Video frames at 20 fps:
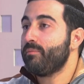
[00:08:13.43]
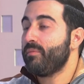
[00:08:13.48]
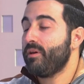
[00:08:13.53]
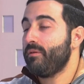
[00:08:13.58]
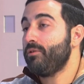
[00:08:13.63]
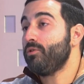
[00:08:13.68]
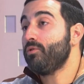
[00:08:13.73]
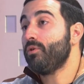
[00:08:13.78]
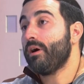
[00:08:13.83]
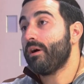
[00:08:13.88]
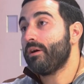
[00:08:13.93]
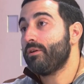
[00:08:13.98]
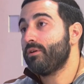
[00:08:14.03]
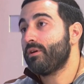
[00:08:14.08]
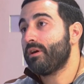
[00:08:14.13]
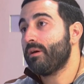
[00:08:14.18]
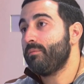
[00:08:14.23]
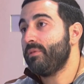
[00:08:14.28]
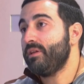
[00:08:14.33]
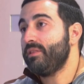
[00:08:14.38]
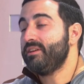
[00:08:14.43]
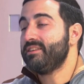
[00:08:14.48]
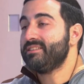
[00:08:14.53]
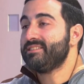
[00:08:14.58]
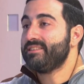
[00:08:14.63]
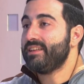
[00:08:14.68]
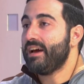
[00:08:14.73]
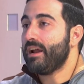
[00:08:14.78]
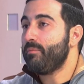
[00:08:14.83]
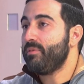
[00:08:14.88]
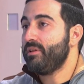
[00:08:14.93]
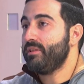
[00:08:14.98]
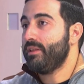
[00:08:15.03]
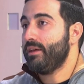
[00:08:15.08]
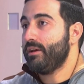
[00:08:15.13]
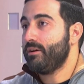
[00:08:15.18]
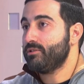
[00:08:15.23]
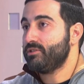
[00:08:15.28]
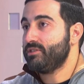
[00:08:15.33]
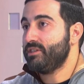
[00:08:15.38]
maybe you can be disturbing
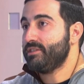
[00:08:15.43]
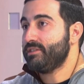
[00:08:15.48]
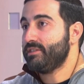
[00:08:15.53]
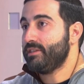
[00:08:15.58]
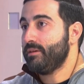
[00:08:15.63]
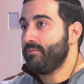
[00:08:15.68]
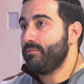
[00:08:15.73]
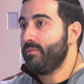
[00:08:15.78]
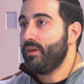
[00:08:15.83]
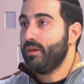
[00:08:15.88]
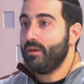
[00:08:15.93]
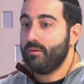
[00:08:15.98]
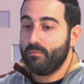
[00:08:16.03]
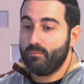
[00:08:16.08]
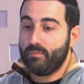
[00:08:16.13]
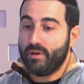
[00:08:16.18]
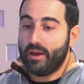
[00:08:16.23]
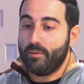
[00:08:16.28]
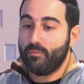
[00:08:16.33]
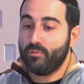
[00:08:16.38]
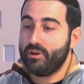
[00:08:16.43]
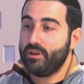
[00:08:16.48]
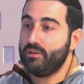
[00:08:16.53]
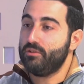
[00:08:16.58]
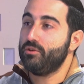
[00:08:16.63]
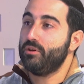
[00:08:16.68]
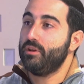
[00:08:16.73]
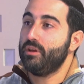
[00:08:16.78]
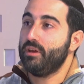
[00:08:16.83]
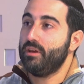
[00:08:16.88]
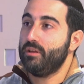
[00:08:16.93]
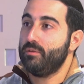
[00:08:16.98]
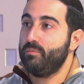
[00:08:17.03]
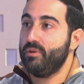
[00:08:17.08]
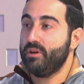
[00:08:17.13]
the ecosystem by monitoring it,